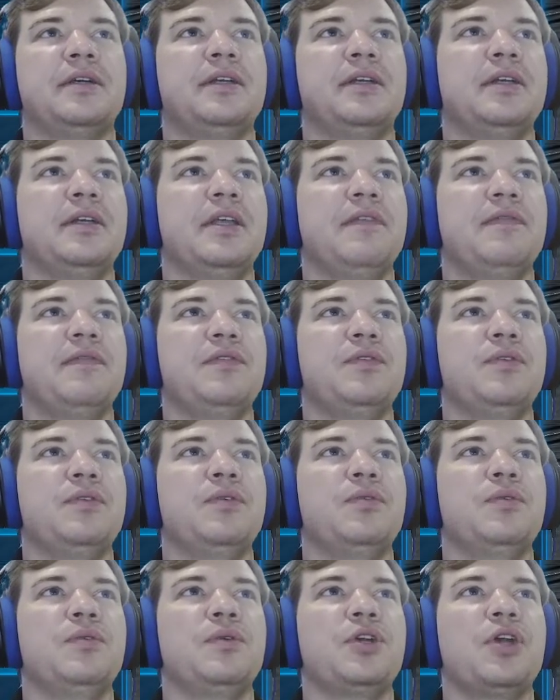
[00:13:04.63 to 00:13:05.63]
if
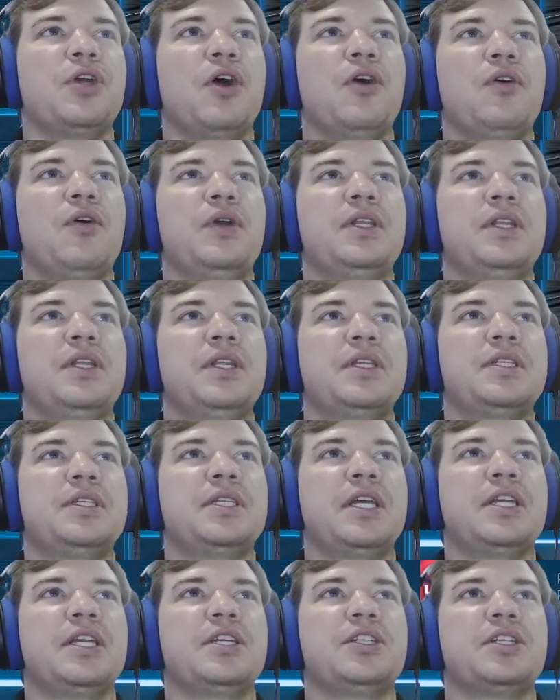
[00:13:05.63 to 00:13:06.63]
you go into the
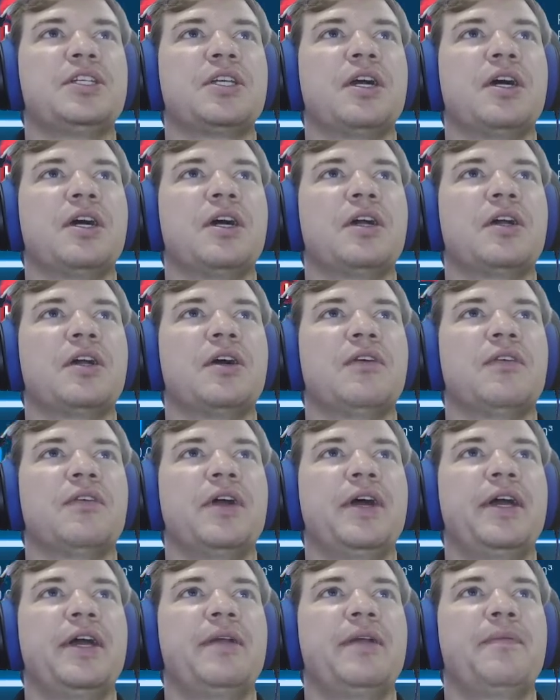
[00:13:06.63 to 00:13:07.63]
station cargo,
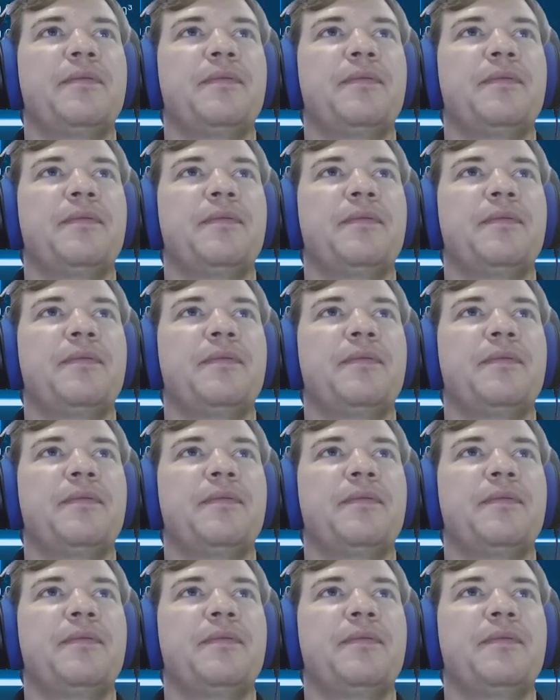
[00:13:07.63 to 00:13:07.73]
right?